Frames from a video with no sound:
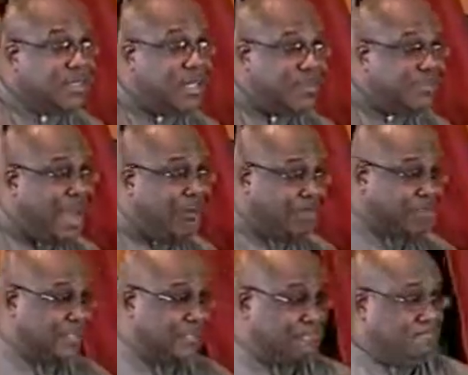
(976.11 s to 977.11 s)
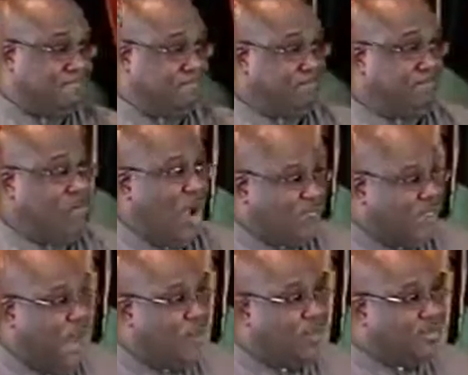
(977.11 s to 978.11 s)
amount. Y'all
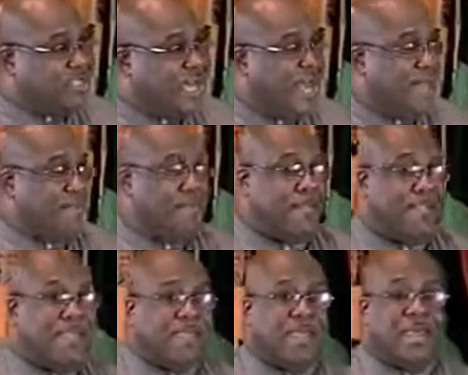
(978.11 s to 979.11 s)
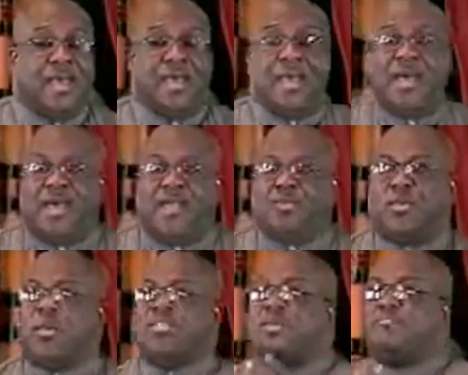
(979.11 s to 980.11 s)
follow what I'm saying? Yeah. In other
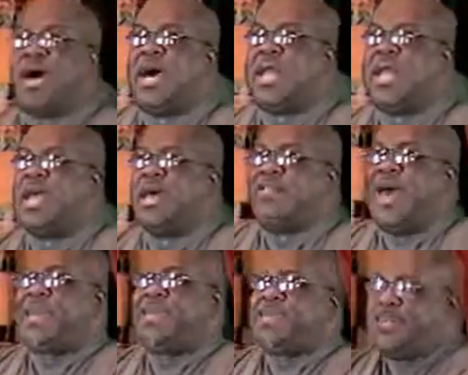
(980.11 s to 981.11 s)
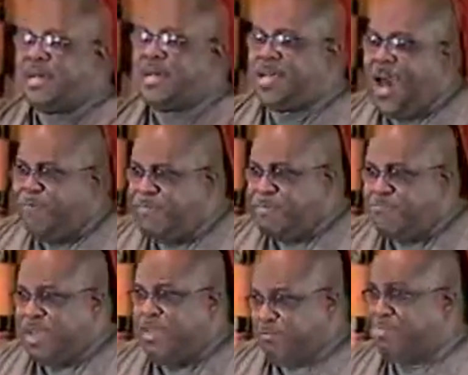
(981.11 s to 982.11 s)
words, the money that the
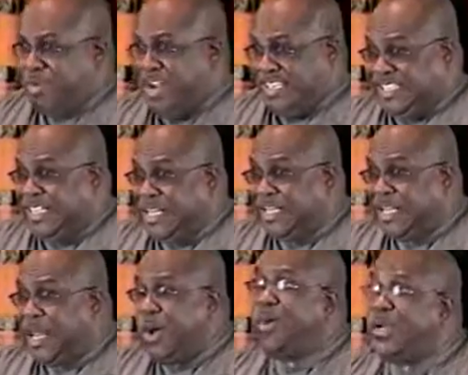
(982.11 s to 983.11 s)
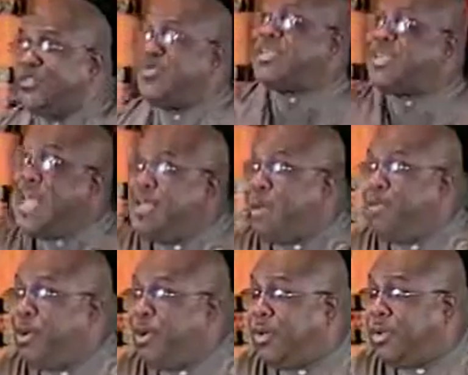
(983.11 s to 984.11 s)
government printed was
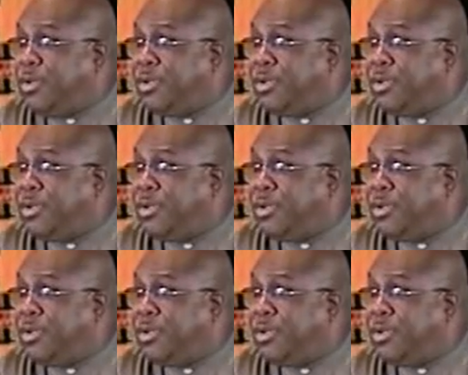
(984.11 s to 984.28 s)
redeemable